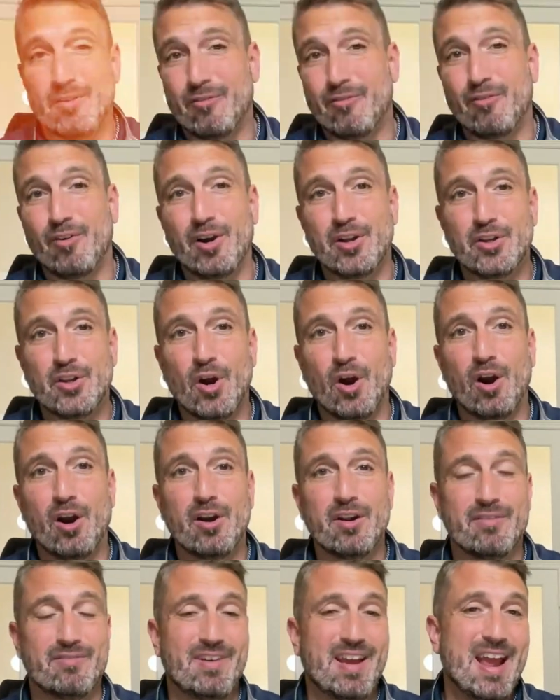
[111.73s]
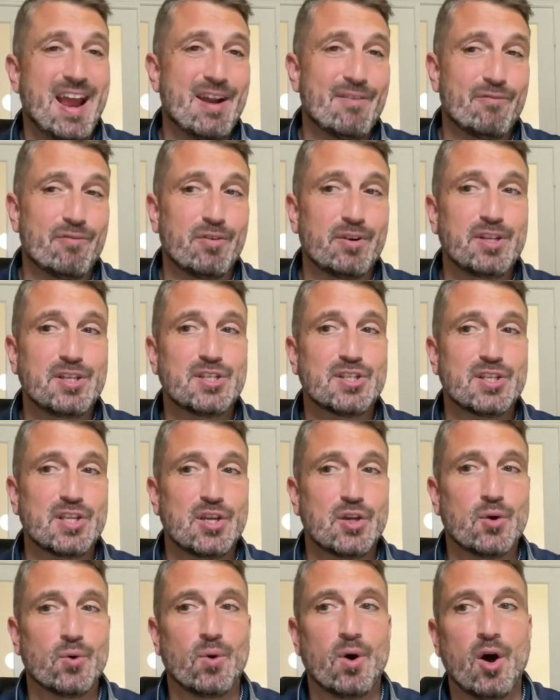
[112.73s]
front yard of every
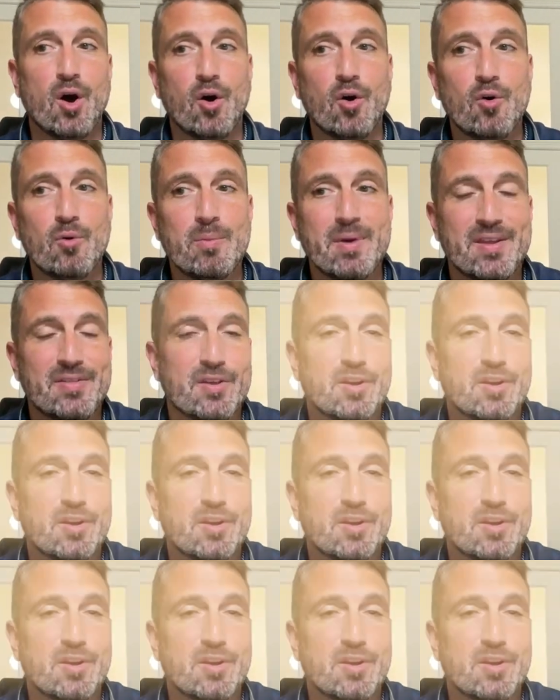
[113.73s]
single home in